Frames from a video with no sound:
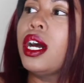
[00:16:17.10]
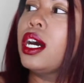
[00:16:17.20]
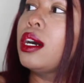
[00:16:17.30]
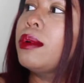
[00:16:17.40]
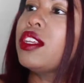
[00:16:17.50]

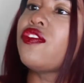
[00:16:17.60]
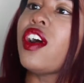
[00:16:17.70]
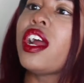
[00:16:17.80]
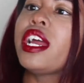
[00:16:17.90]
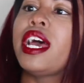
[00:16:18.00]
As
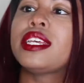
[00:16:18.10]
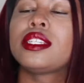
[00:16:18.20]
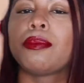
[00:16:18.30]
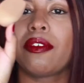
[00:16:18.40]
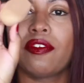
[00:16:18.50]
far as
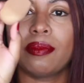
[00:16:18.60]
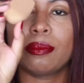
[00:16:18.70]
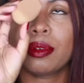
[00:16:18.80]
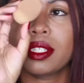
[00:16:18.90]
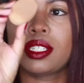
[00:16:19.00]
the
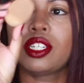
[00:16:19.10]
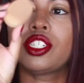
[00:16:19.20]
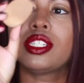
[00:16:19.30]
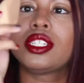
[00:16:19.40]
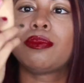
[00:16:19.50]

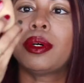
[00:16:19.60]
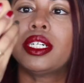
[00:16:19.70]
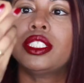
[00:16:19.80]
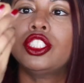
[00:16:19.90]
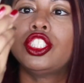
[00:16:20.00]
precision
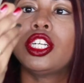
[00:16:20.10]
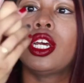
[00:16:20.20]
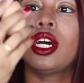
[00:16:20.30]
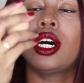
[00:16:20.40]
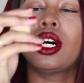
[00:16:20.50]
sponge,
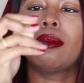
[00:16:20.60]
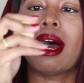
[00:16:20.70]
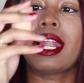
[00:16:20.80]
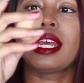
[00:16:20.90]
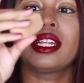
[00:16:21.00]

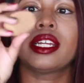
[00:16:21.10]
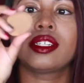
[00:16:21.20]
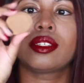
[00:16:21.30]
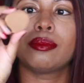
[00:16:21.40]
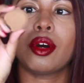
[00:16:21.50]
I like that
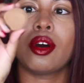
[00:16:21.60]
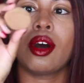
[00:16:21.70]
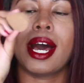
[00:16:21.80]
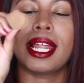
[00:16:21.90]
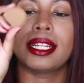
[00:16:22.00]
it's small.
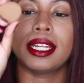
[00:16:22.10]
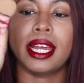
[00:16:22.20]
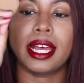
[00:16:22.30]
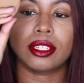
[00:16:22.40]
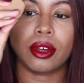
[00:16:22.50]
I like that it
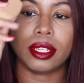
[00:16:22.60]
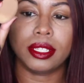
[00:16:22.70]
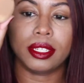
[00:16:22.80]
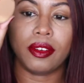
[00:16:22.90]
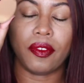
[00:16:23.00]
has all
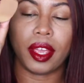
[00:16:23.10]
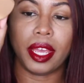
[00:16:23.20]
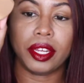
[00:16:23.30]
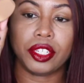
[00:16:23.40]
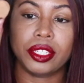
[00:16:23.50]
these different
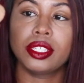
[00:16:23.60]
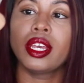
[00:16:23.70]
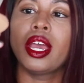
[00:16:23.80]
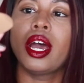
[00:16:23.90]
edges.